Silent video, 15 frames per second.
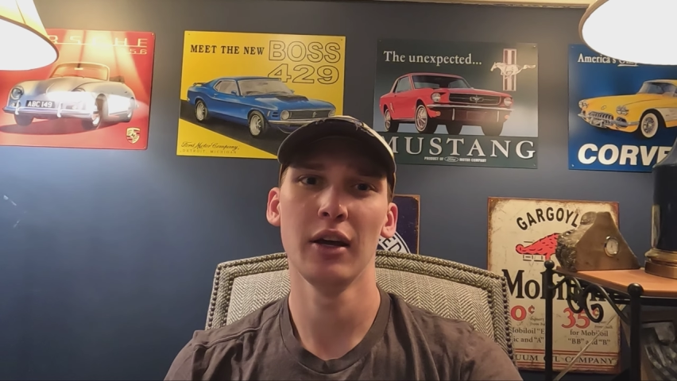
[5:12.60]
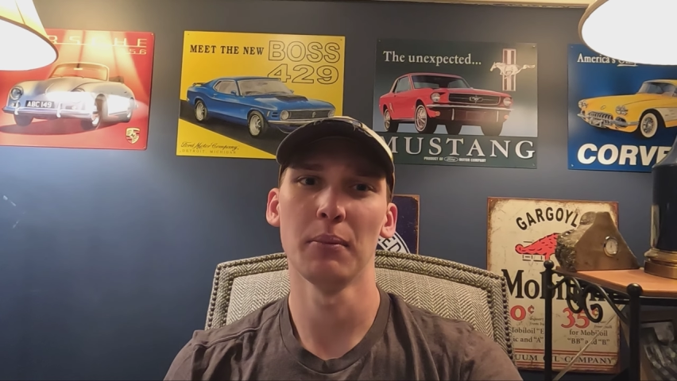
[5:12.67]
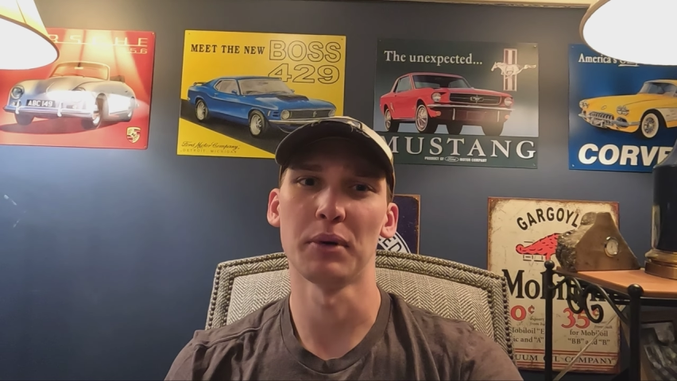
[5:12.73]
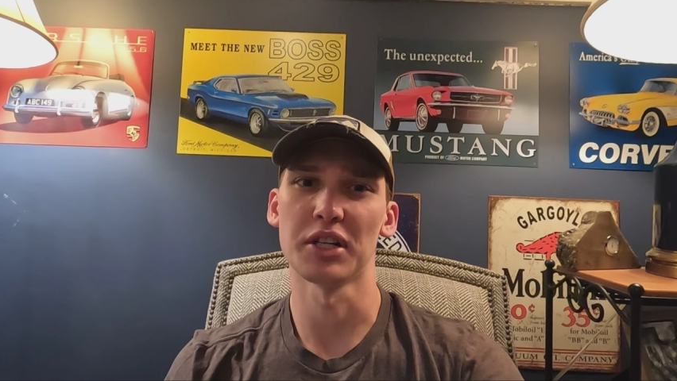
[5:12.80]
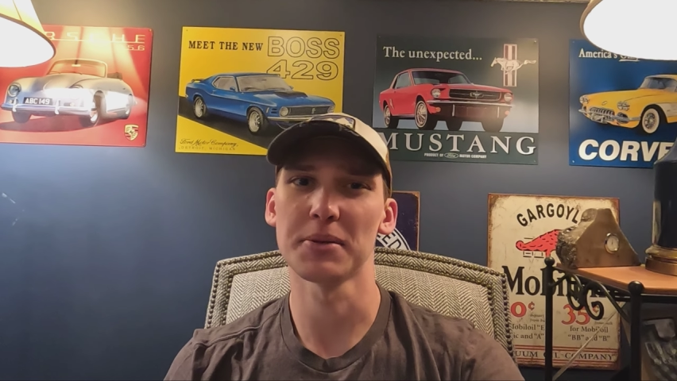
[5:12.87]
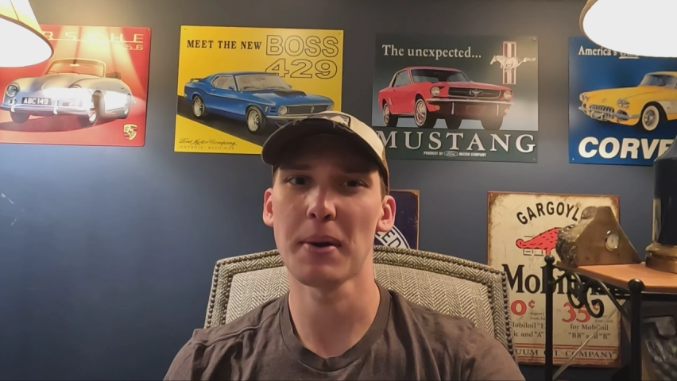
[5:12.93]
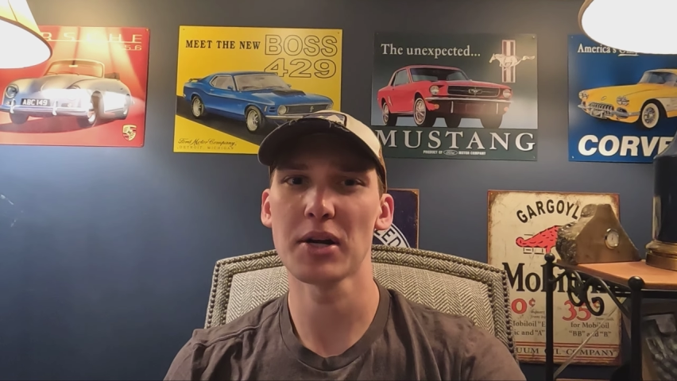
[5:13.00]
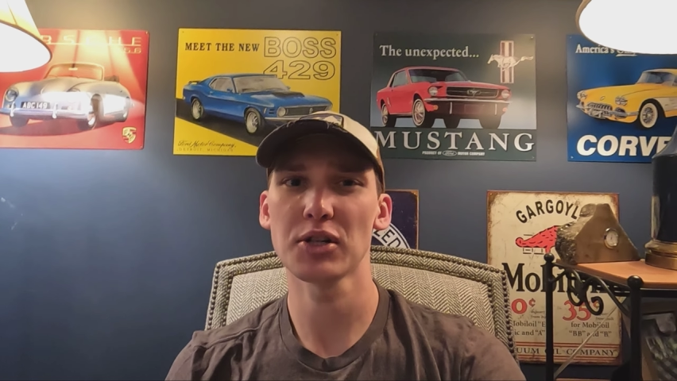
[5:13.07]

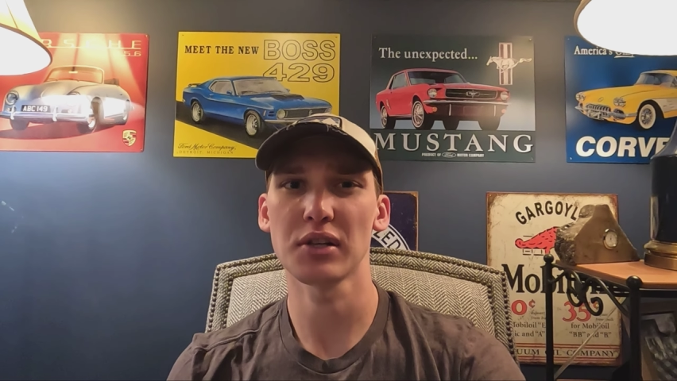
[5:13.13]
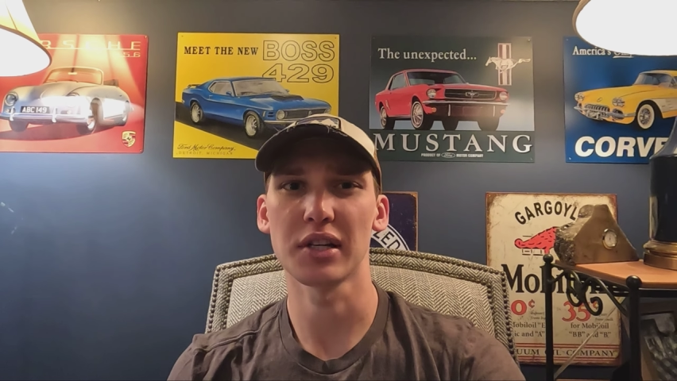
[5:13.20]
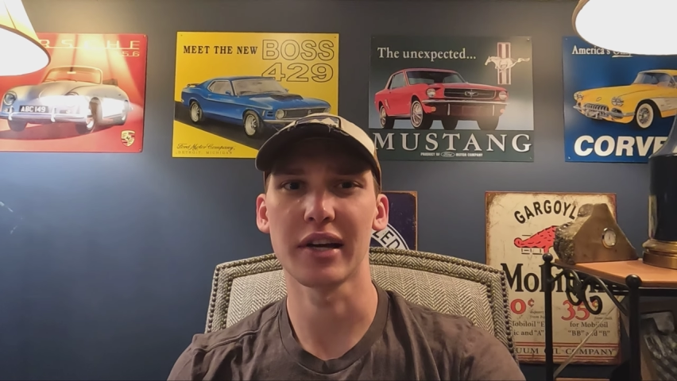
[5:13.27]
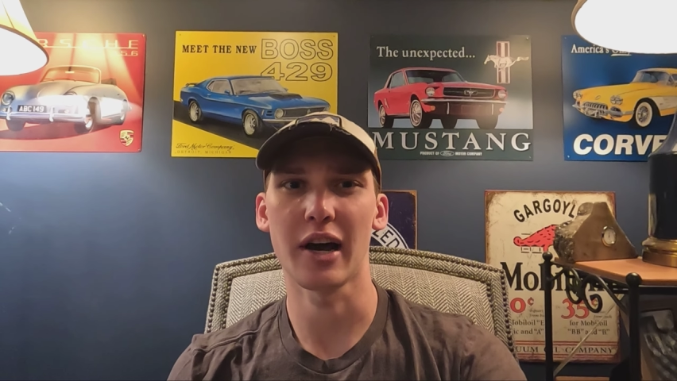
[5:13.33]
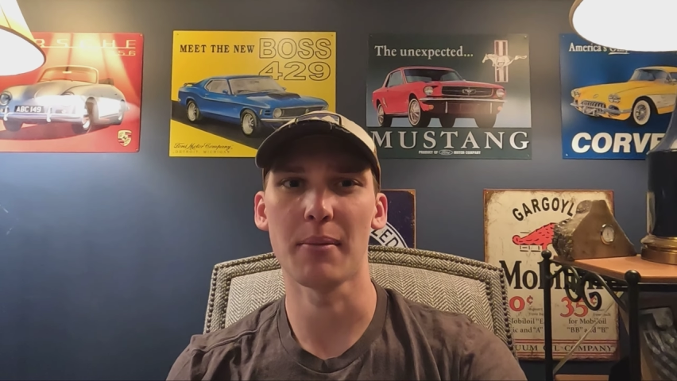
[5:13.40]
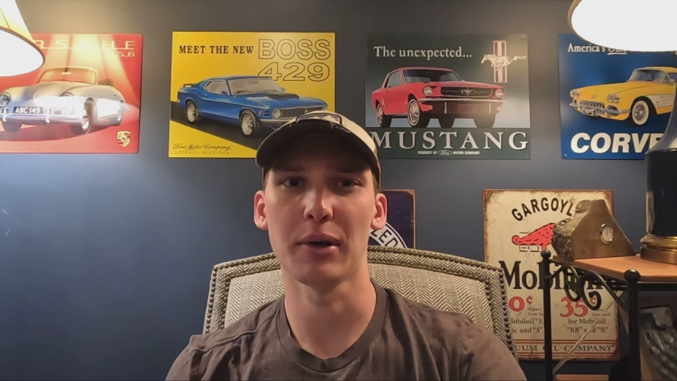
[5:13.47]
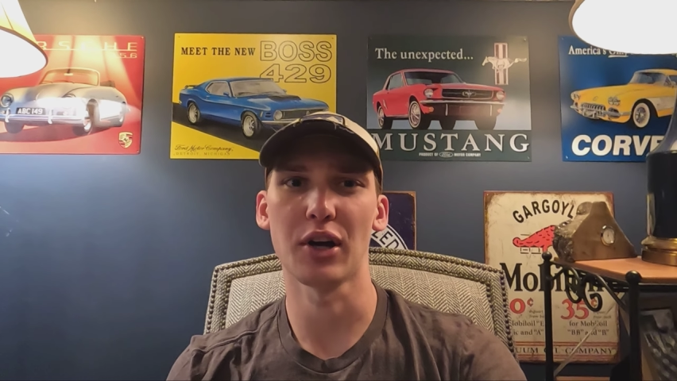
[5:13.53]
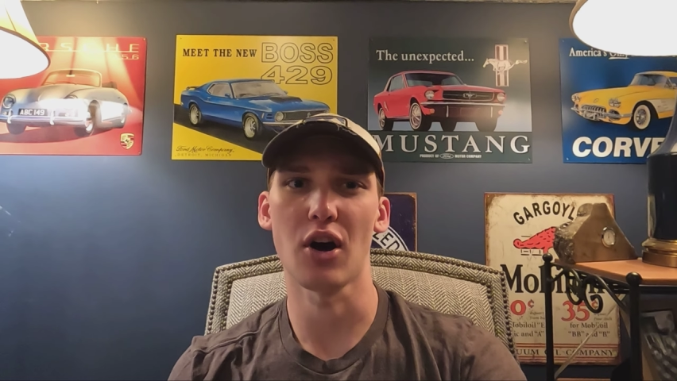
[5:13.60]
but especially
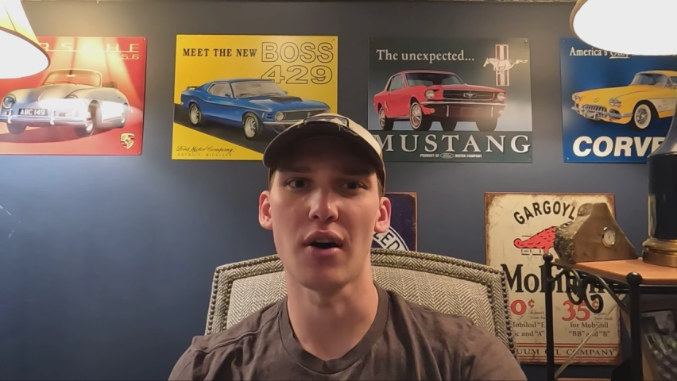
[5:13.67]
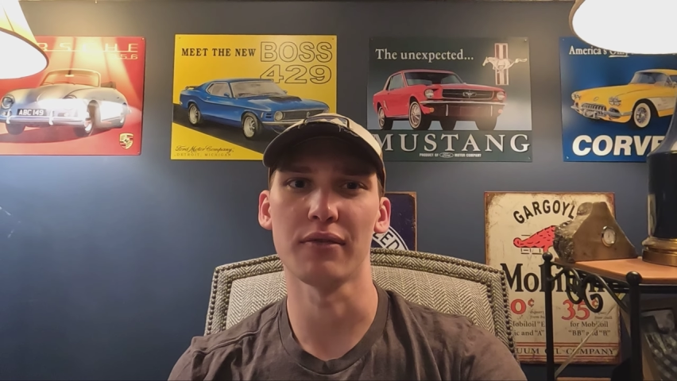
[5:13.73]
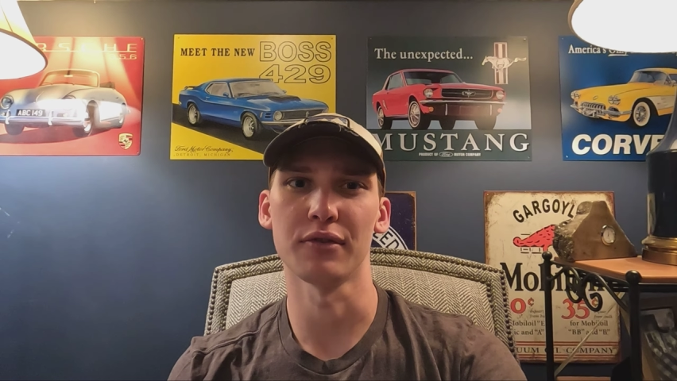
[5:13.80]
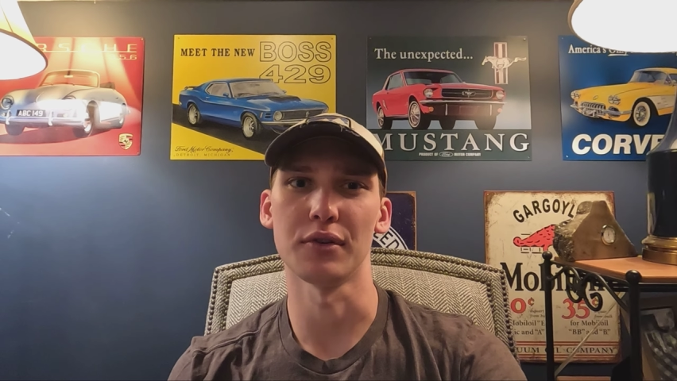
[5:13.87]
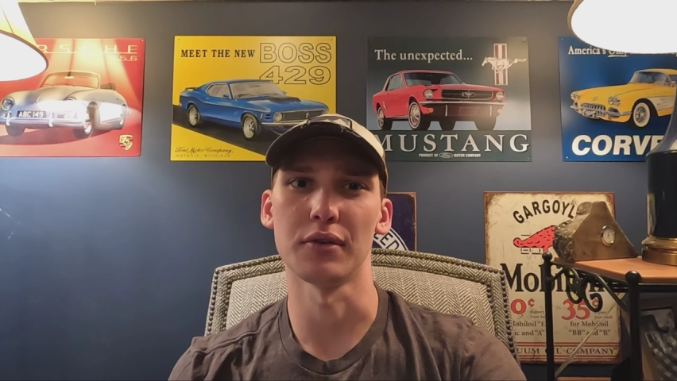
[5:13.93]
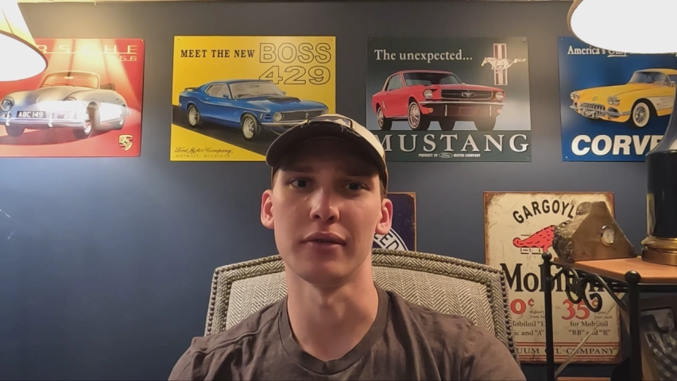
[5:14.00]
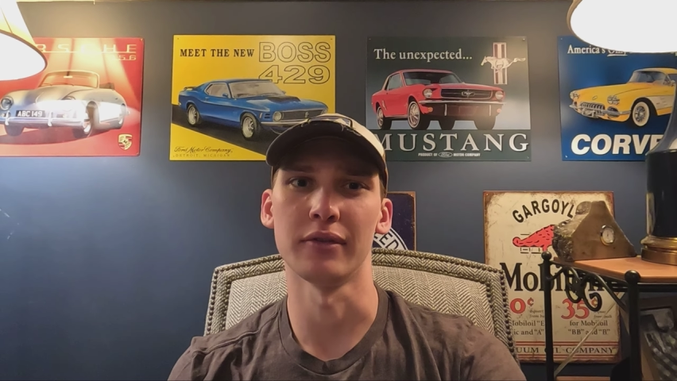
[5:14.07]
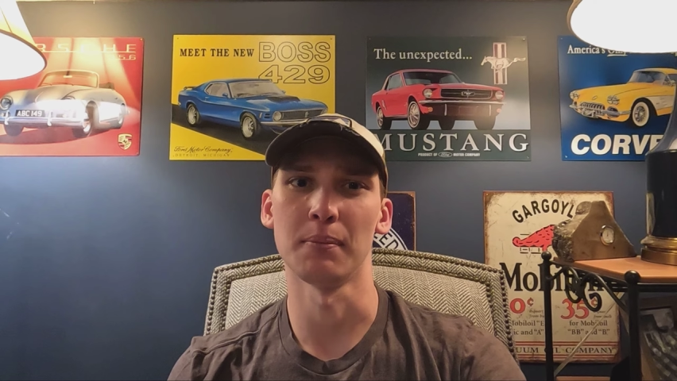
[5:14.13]
coming off
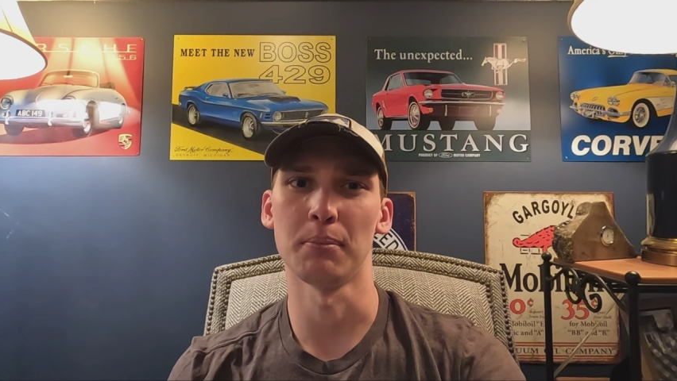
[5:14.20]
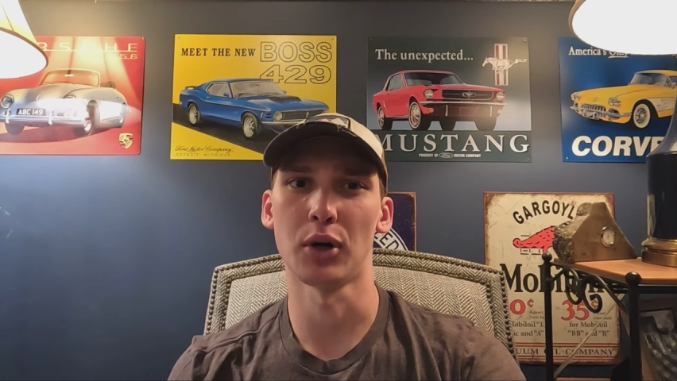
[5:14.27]
of